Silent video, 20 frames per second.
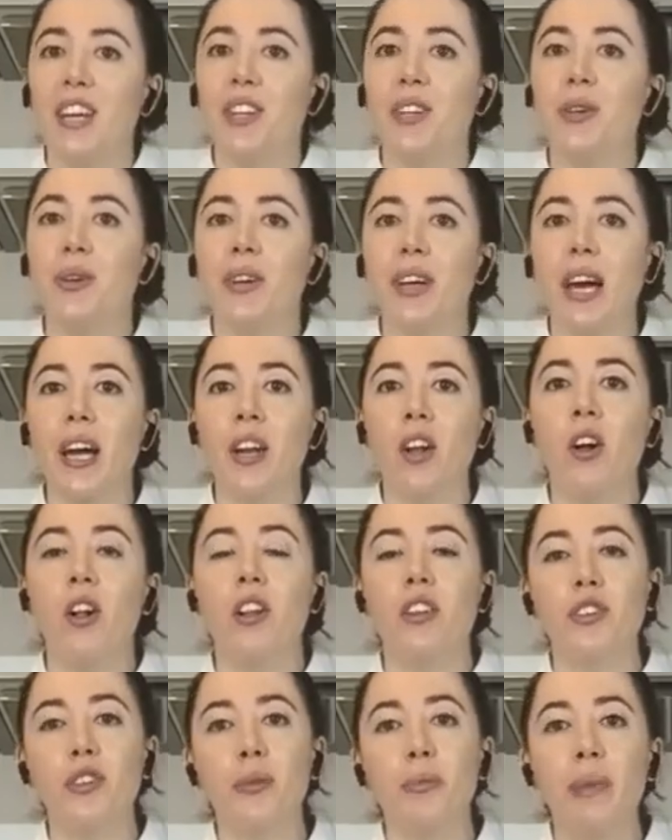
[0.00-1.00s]
You can
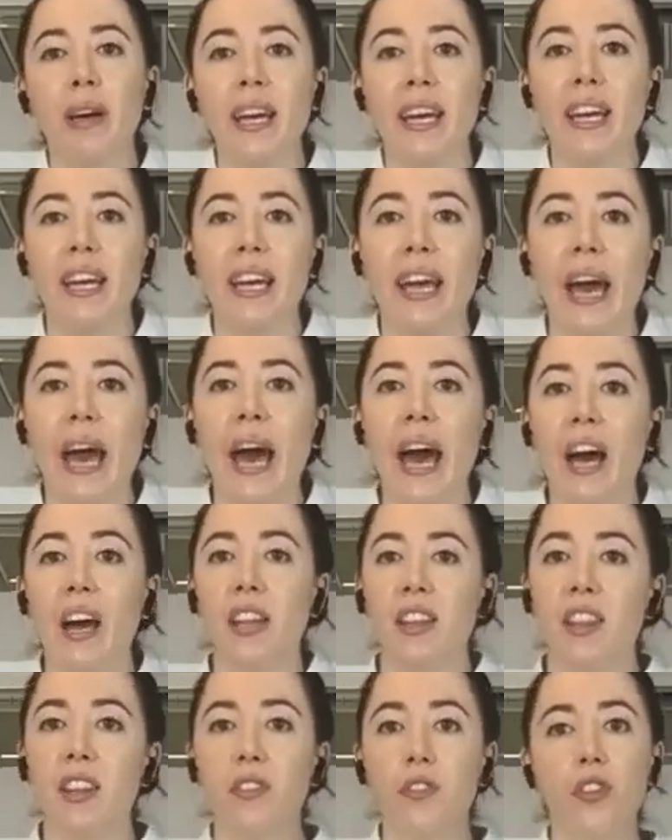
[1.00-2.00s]
also make
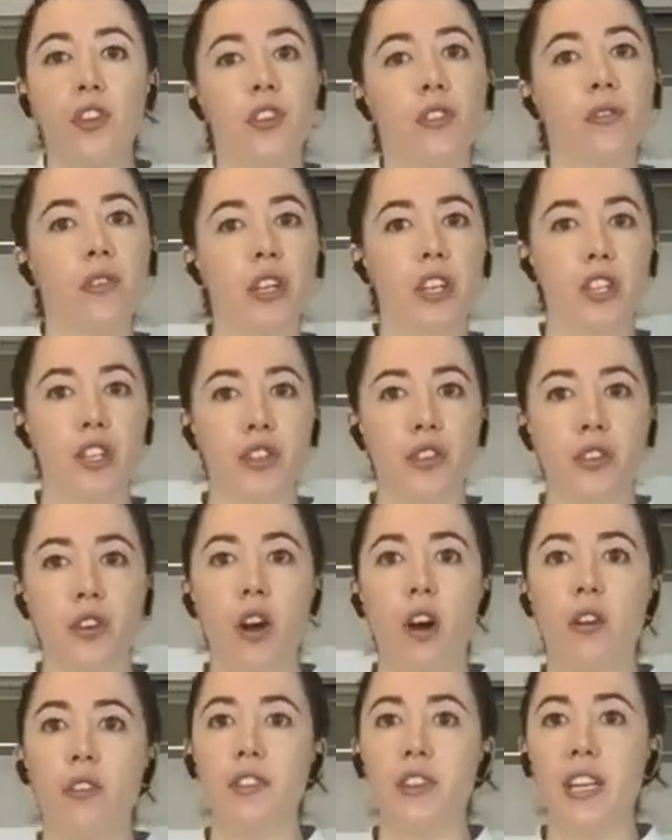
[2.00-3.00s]
a different version
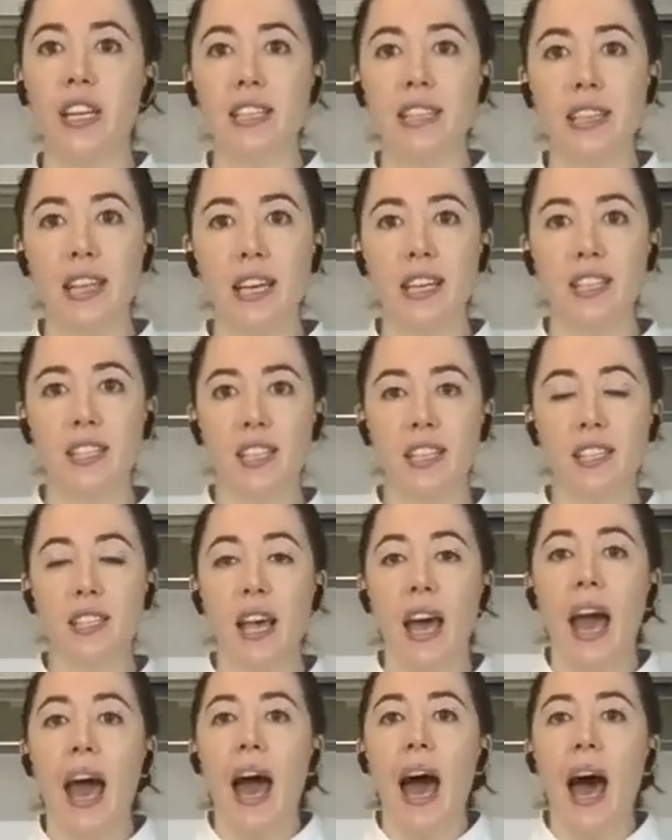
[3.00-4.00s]
of Tres
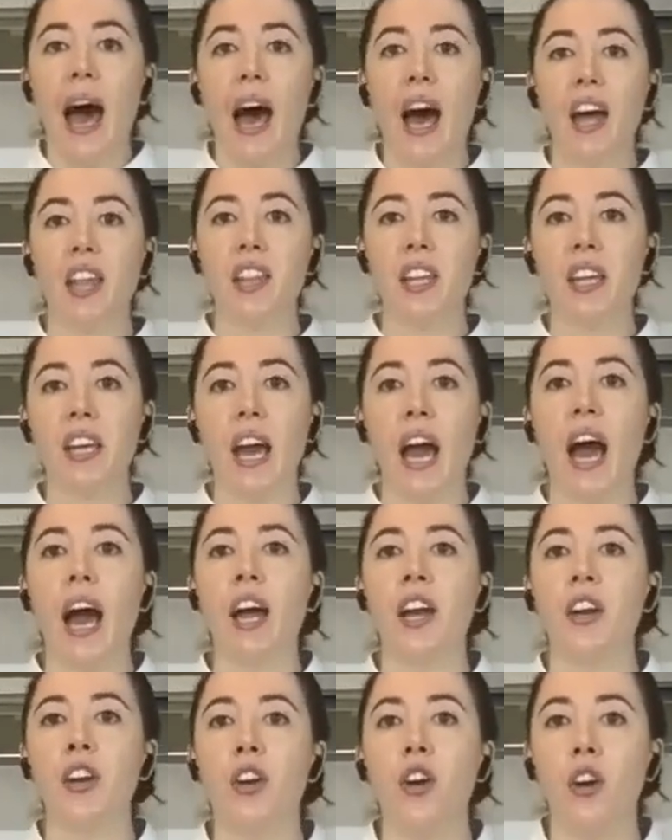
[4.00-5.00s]
Leches adding
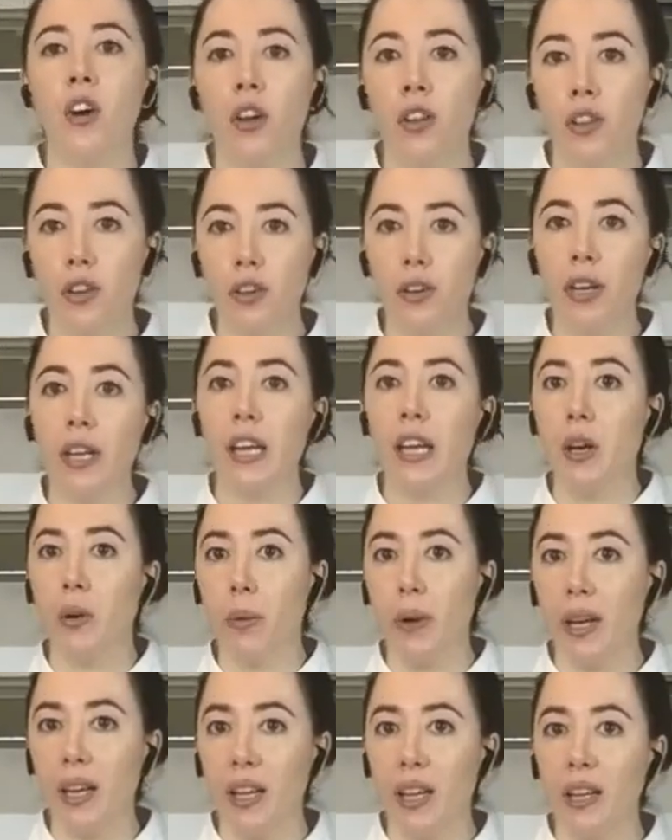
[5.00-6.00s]
another
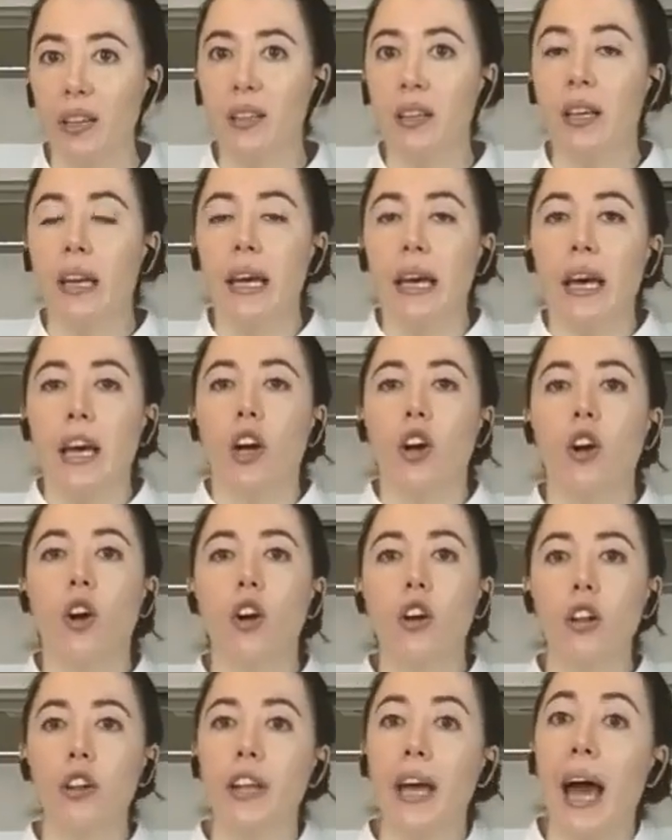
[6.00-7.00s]
ingredient
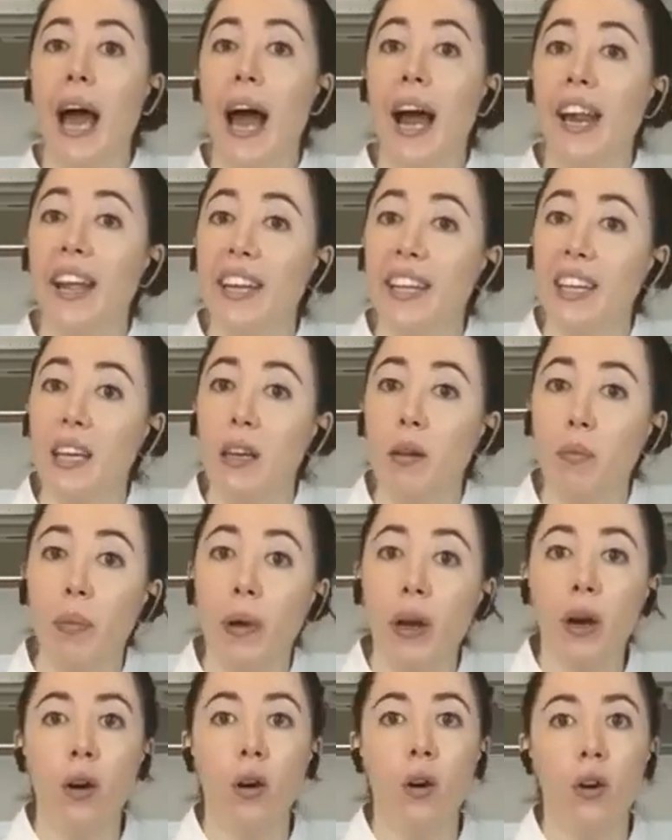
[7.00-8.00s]
called
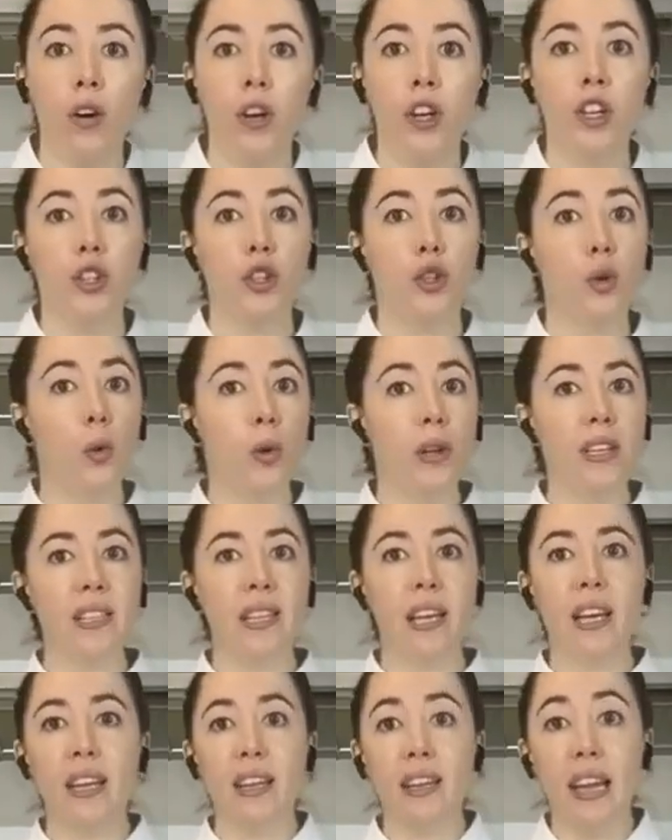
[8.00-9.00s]
arequipe or dulce
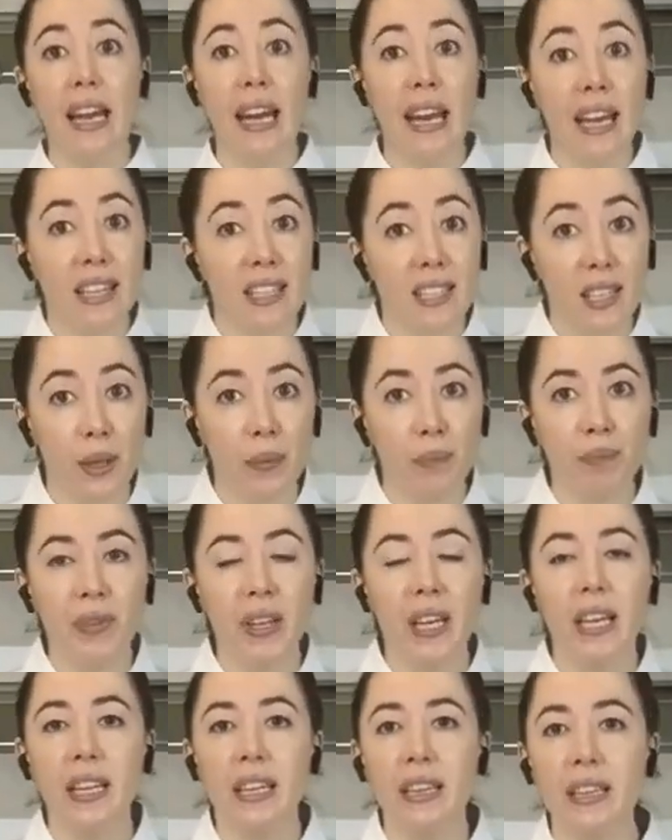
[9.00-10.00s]
de leche.
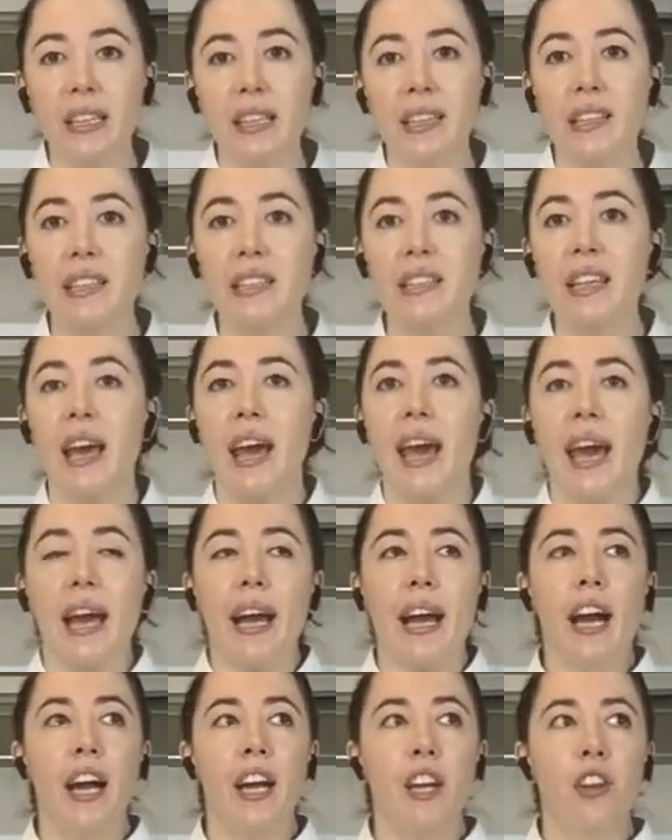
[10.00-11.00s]
This is
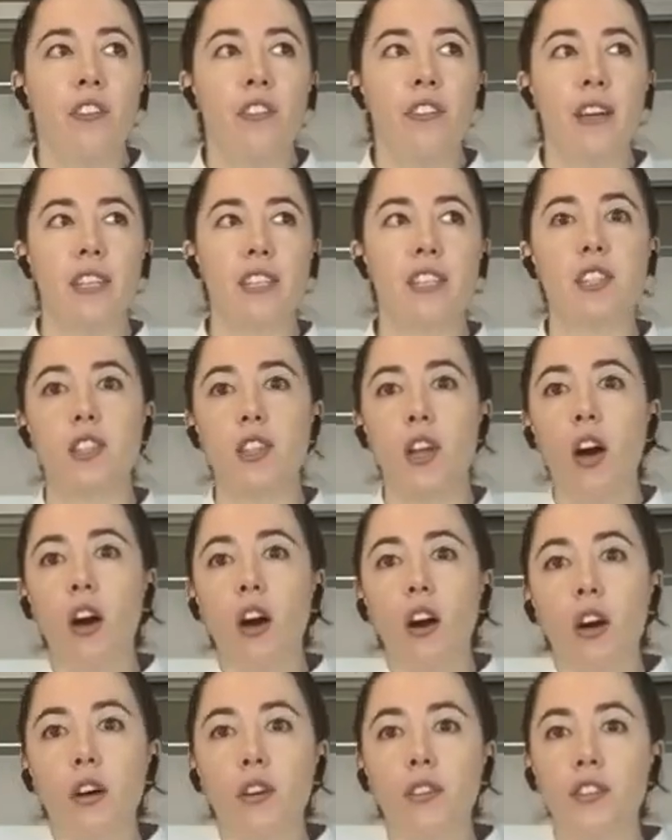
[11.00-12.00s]
kind of a
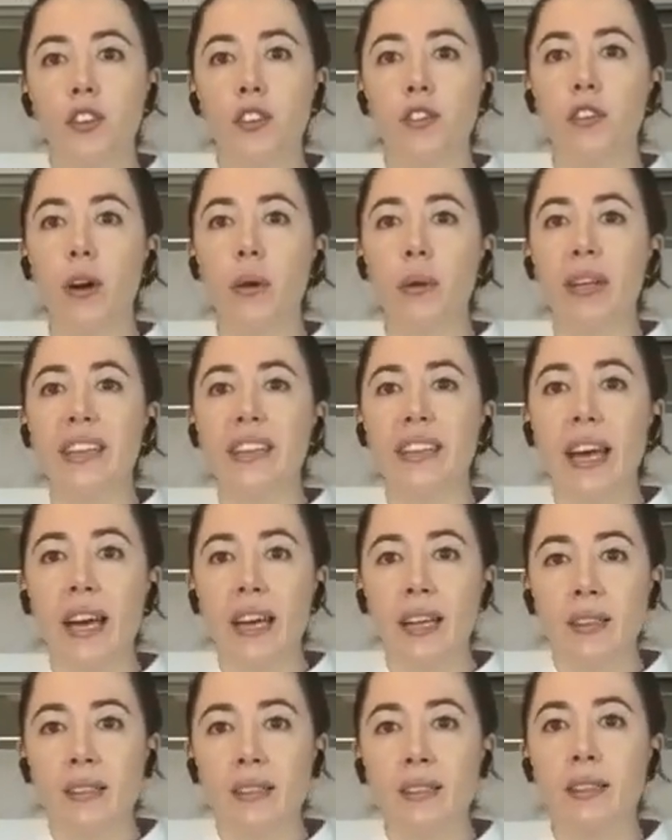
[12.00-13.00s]
soft, very
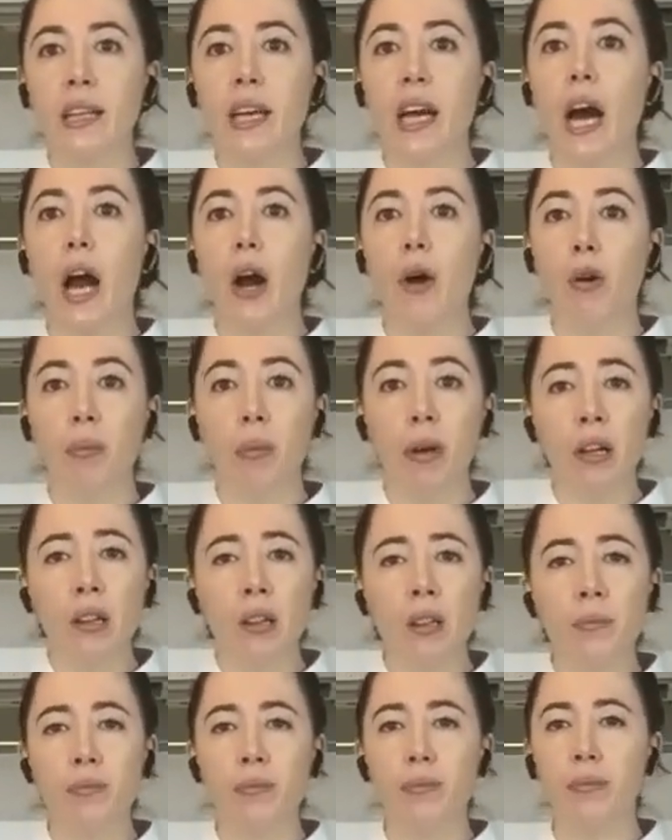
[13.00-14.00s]
dense
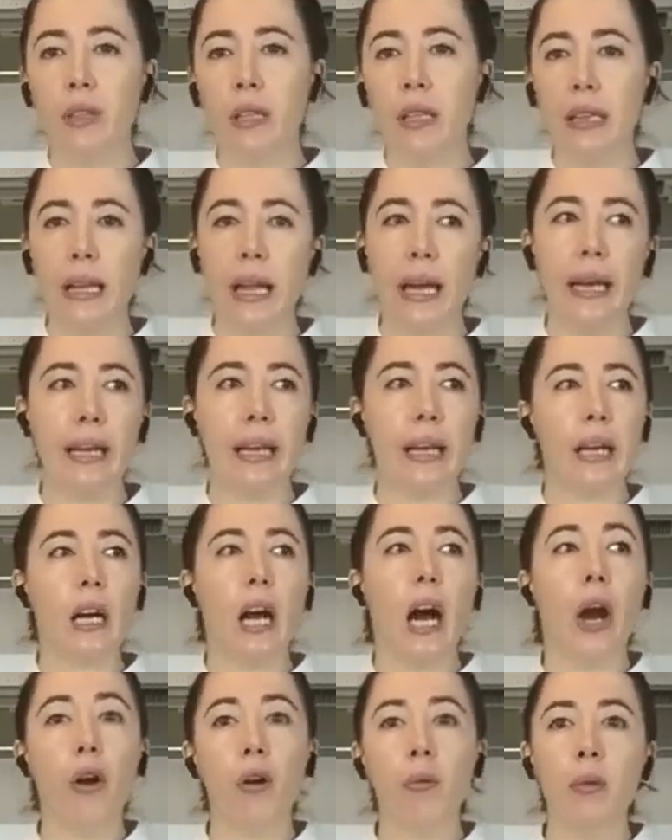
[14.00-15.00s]
caramel, like
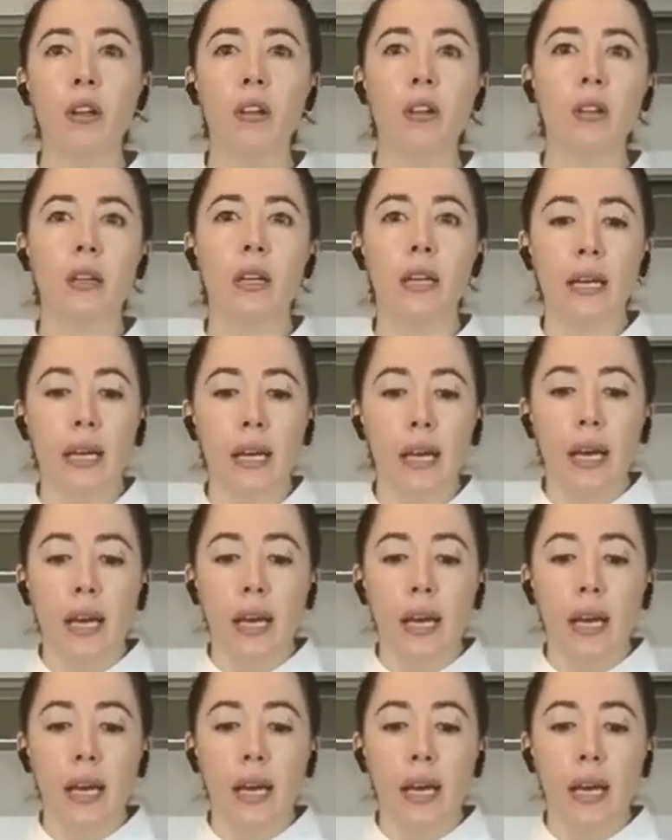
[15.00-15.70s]
caramel.